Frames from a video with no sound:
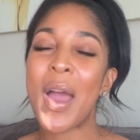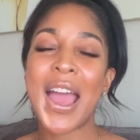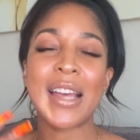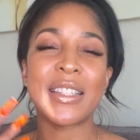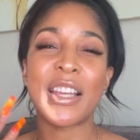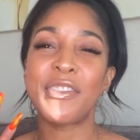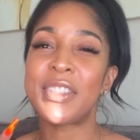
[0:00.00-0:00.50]

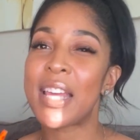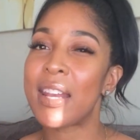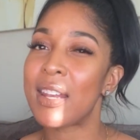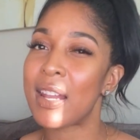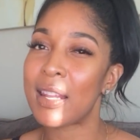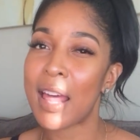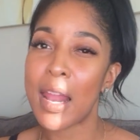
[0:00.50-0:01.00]
as I've said in
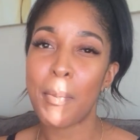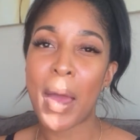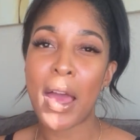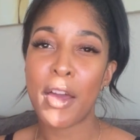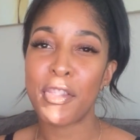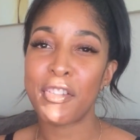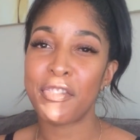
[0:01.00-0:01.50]
a lot of my
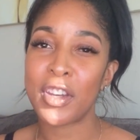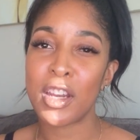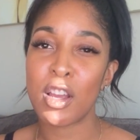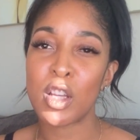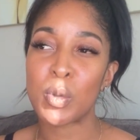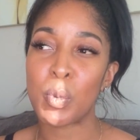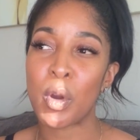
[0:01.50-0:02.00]
other
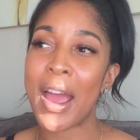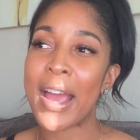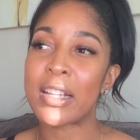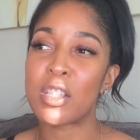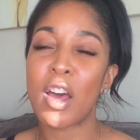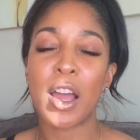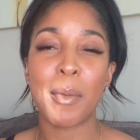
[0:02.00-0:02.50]
videos where I
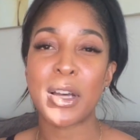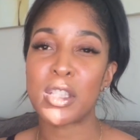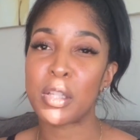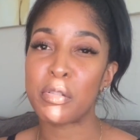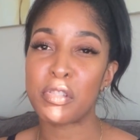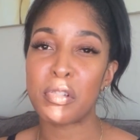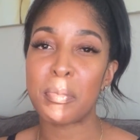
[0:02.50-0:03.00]
talk about
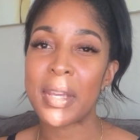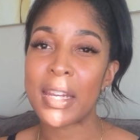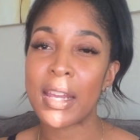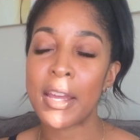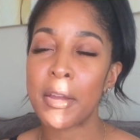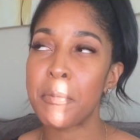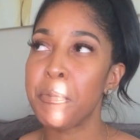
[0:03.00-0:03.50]
social media,